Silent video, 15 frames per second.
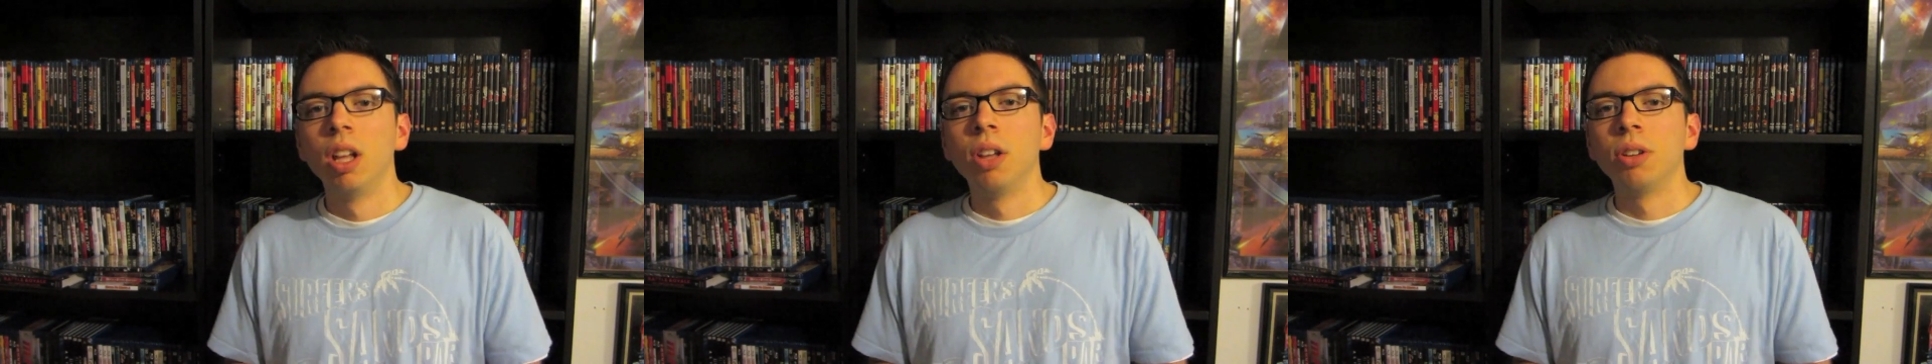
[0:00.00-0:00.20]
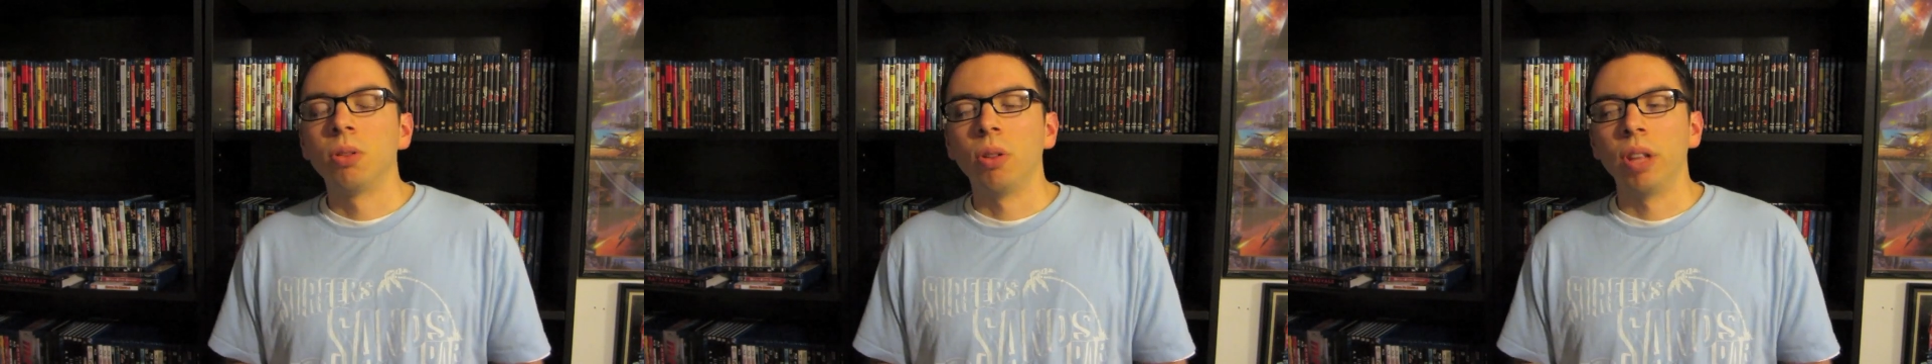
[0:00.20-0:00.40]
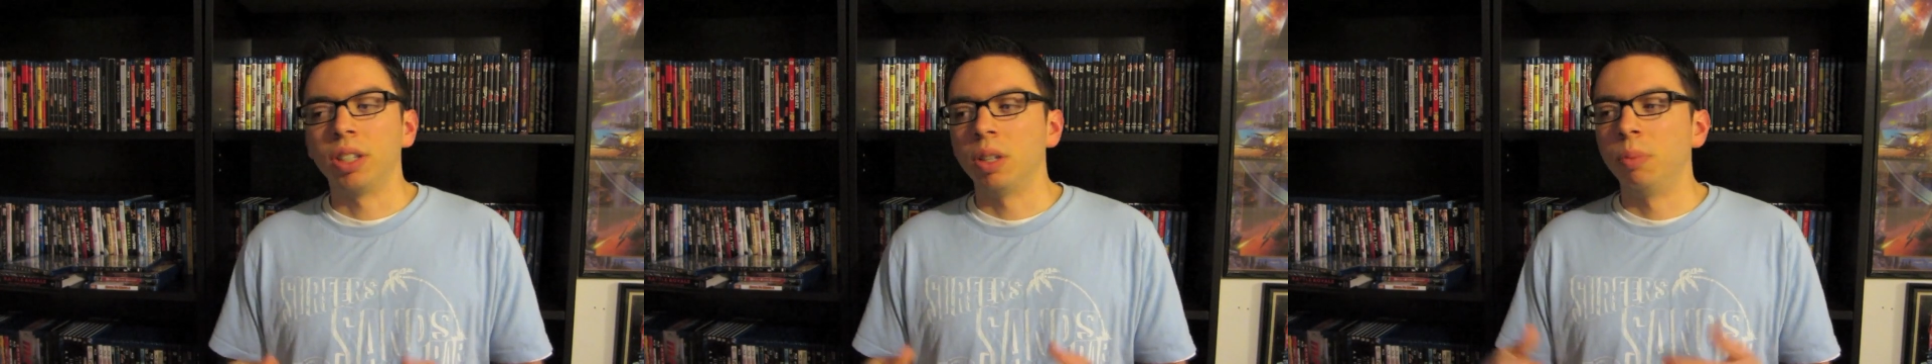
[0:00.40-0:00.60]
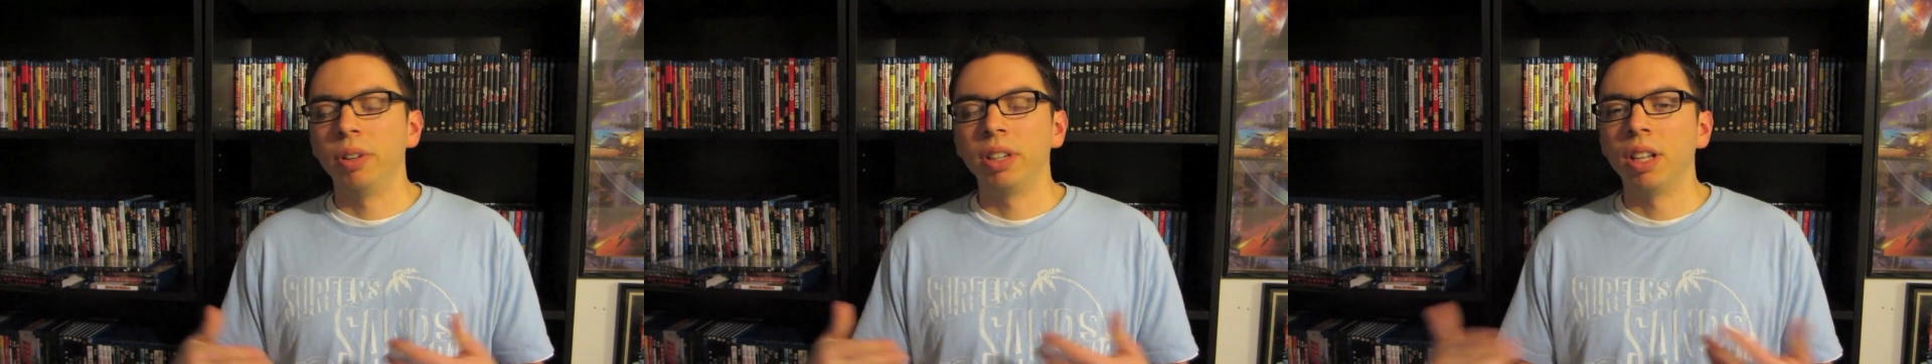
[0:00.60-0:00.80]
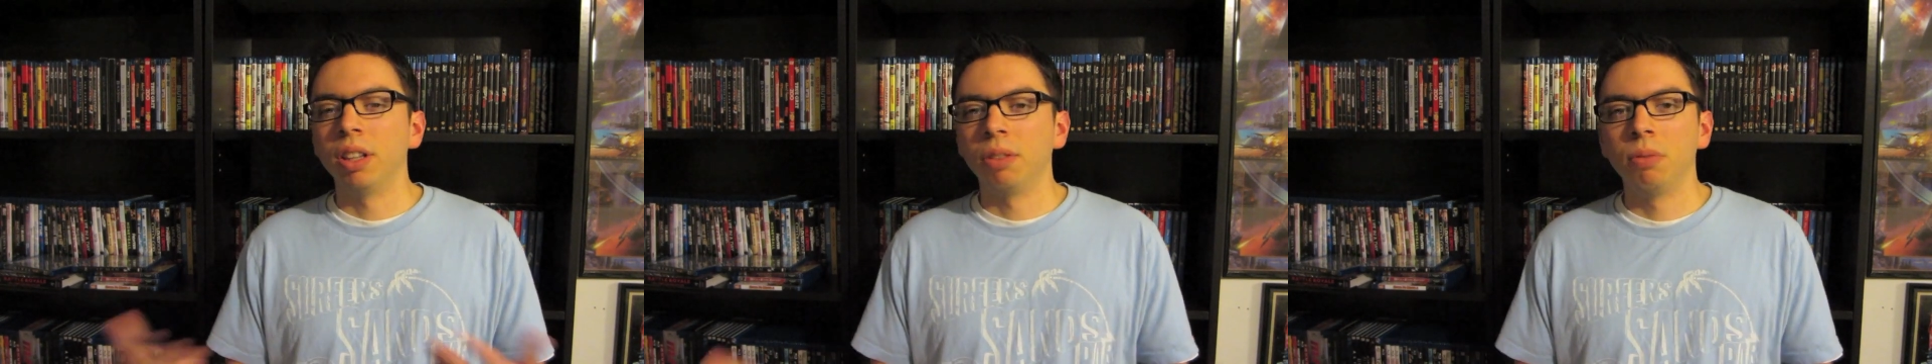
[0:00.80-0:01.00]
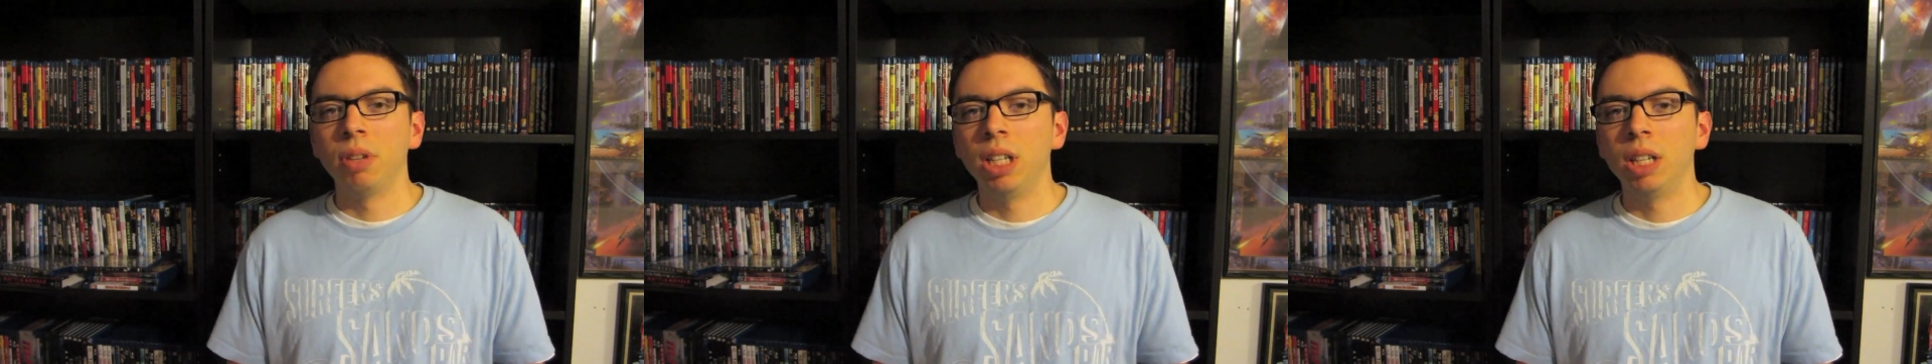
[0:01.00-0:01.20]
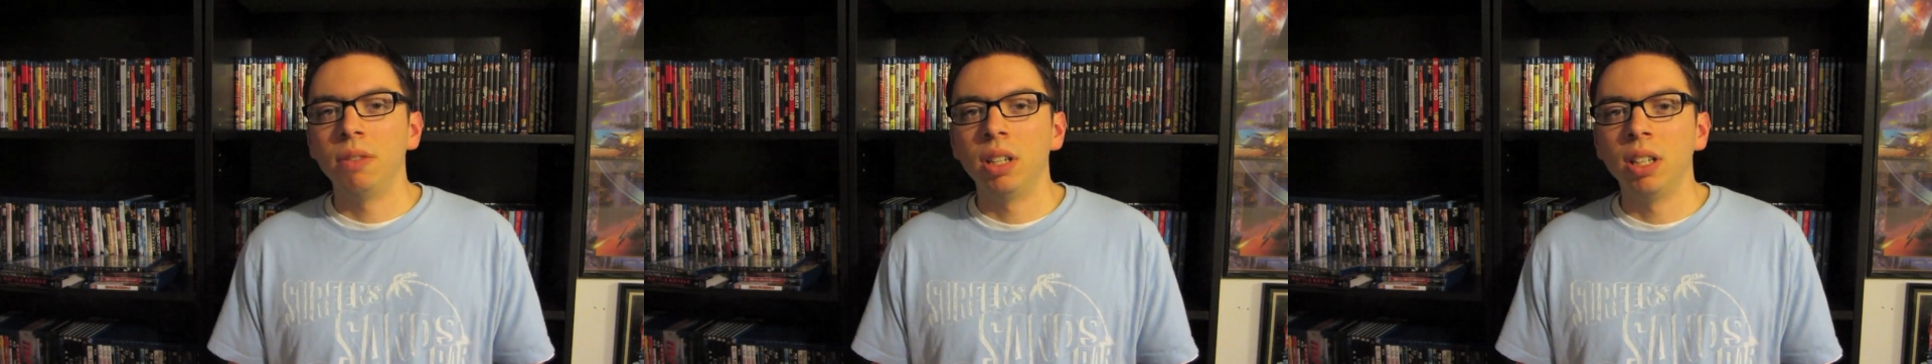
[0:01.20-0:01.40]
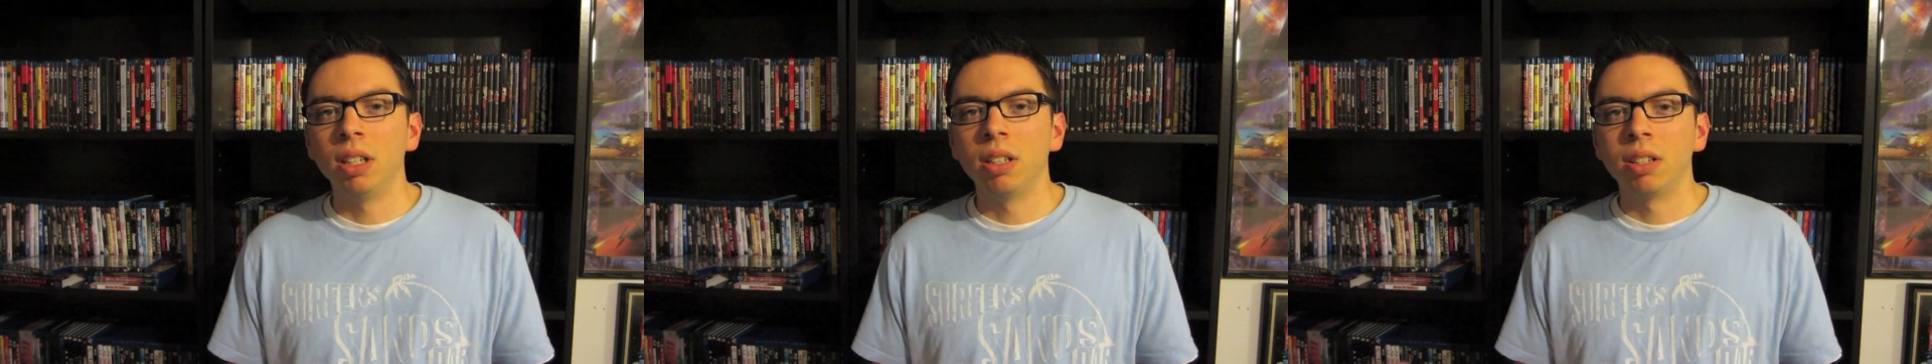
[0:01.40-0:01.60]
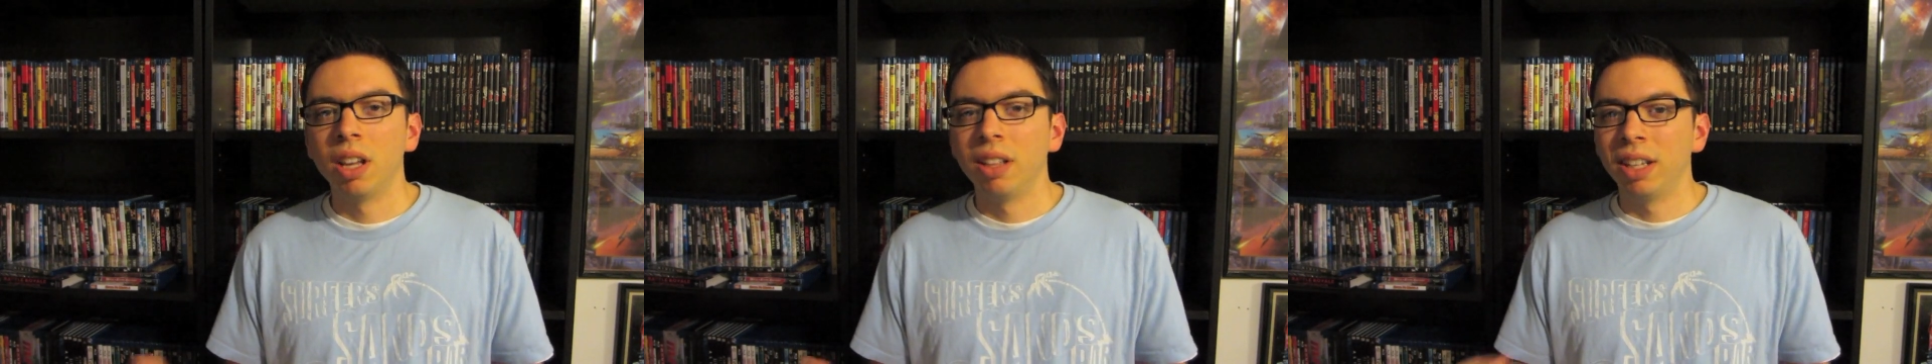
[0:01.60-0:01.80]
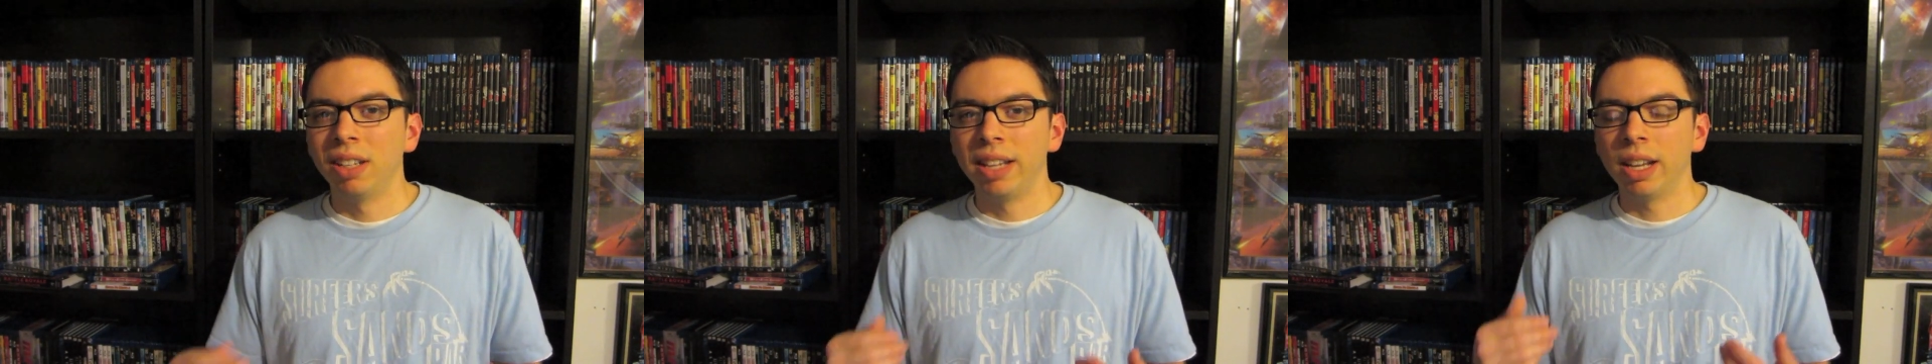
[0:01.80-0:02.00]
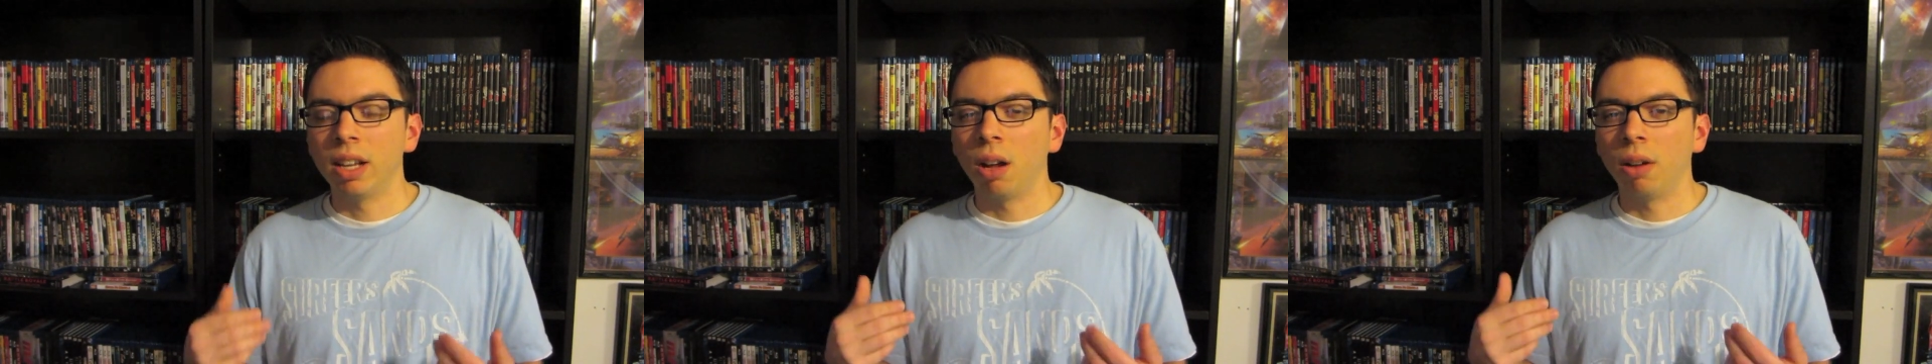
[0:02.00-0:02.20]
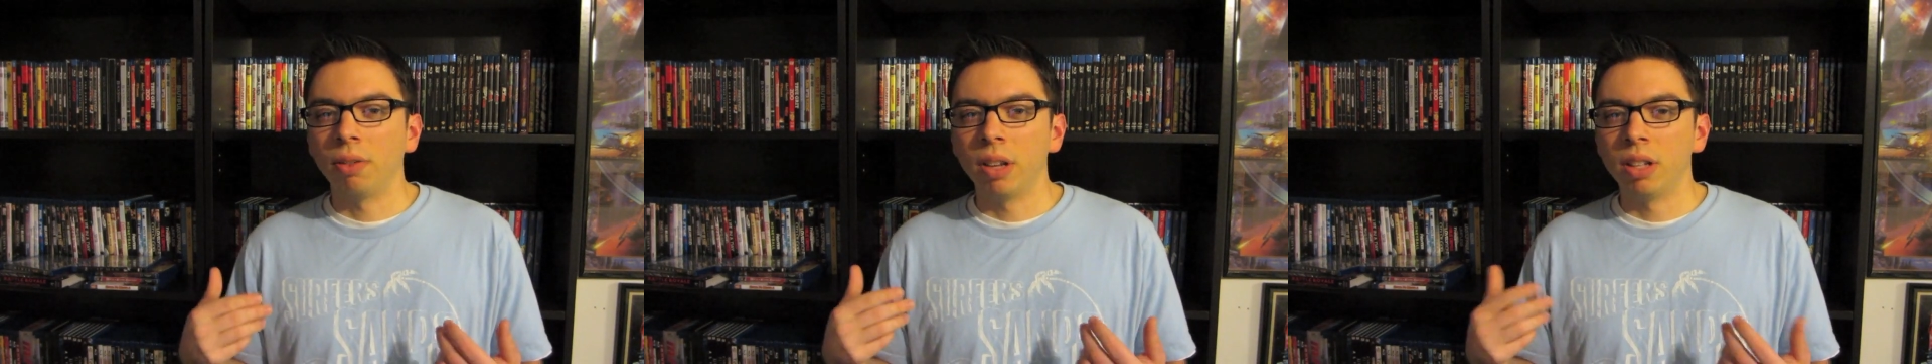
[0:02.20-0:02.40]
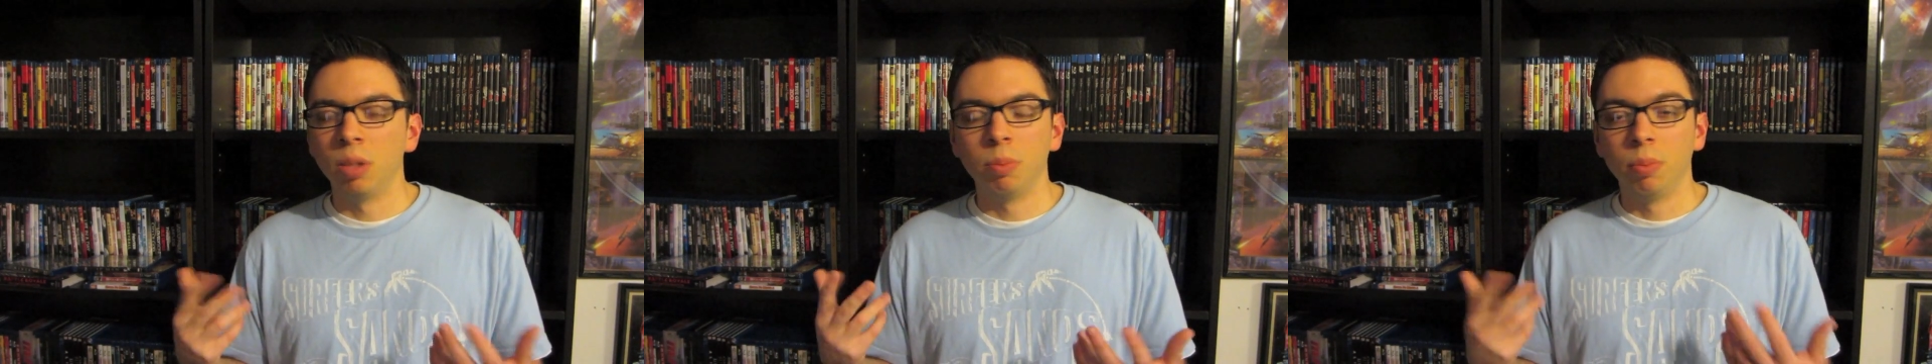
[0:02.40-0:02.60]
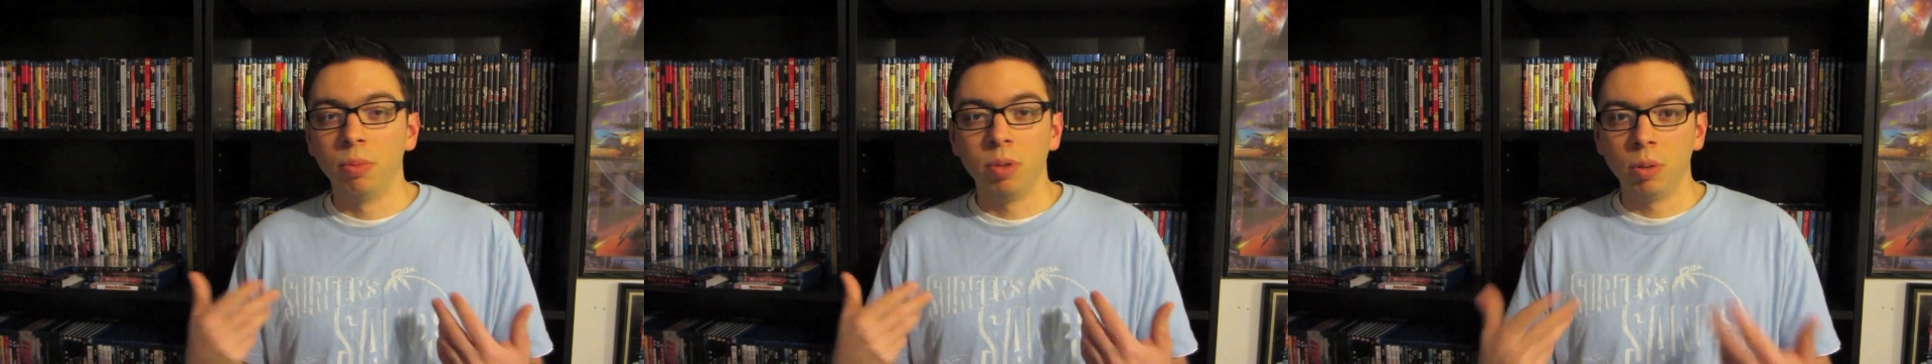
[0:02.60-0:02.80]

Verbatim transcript: So like you bring in three DVDs, they take off, and you,